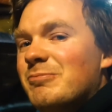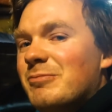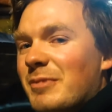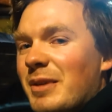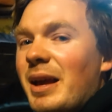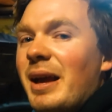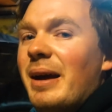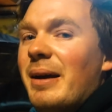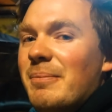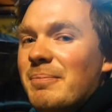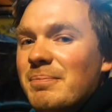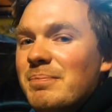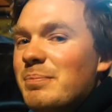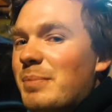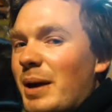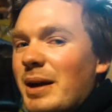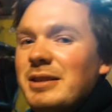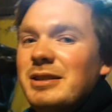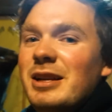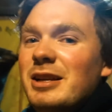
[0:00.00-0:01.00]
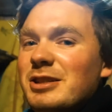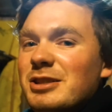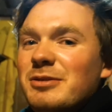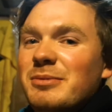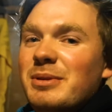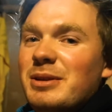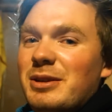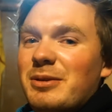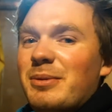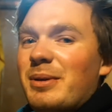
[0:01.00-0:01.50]
yeah, pay attention
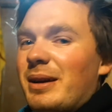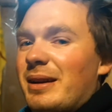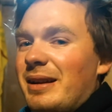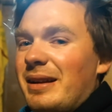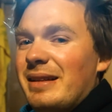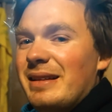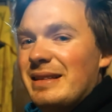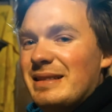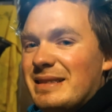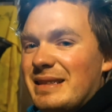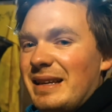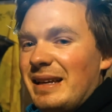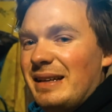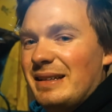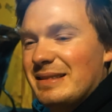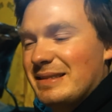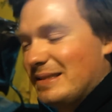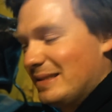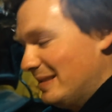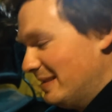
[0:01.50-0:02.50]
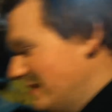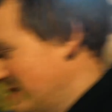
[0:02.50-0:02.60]
when you're working on these things.